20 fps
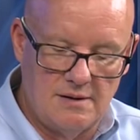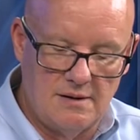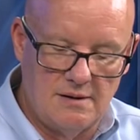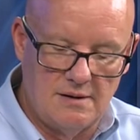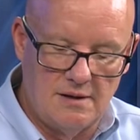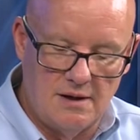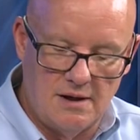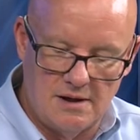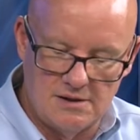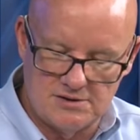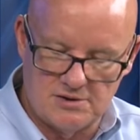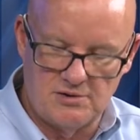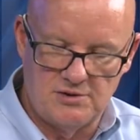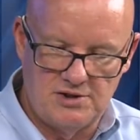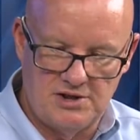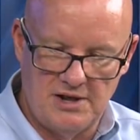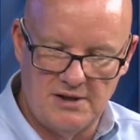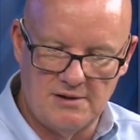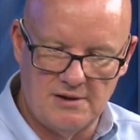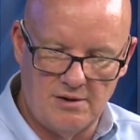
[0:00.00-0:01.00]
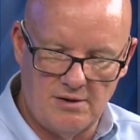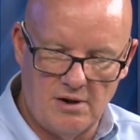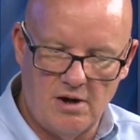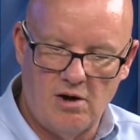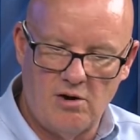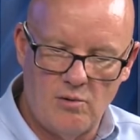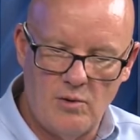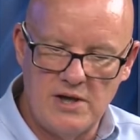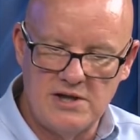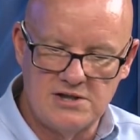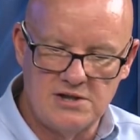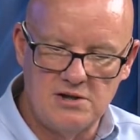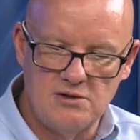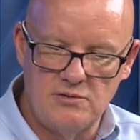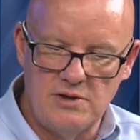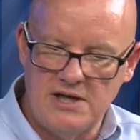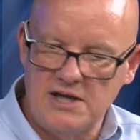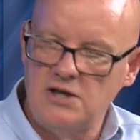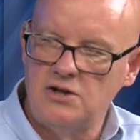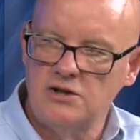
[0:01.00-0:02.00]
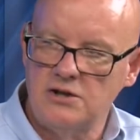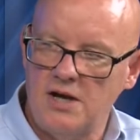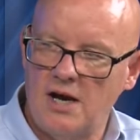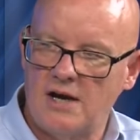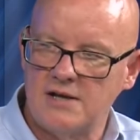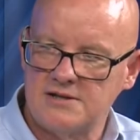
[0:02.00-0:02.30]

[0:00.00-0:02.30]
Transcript: Oscar Schindler always knew he could not